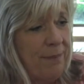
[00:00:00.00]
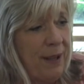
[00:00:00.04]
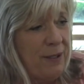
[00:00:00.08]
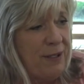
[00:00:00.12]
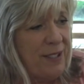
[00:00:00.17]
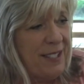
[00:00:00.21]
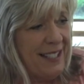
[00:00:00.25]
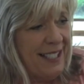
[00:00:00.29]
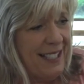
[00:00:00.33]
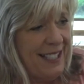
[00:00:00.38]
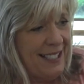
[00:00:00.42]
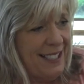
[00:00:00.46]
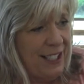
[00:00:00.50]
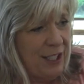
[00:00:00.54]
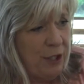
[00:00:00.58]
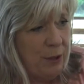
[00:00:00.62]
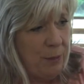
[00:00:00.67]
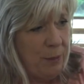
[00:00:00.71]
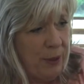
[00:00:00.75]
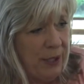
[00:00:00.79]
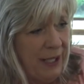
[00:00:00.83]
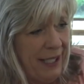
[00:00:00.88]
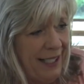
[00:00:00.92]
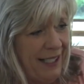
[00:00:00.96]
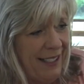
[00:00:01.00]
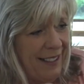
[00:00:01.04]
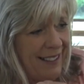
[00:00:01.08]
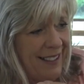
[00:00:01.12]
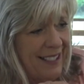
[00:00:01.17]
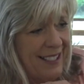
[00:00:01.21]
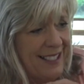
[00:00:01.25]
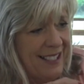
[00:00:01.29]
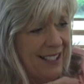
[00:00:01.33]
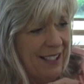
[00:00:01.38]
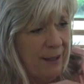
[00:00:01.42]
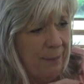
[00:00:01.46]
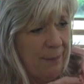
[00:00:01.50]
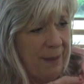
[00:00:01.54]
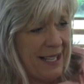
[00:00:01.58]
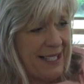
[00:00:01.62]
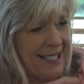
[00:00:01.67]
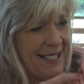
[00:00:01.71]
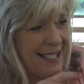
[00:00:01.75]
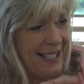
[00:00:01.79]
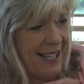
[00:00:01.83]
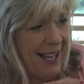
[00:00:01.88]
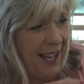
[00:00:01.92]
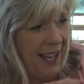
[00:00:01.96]
most things that you put in here, it's gonna
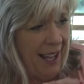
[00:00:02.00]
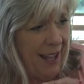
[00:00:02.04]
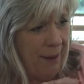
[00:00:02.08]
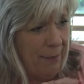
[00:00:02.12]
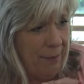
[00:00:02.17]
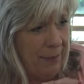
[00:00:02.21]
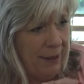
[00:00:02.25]
mess it up.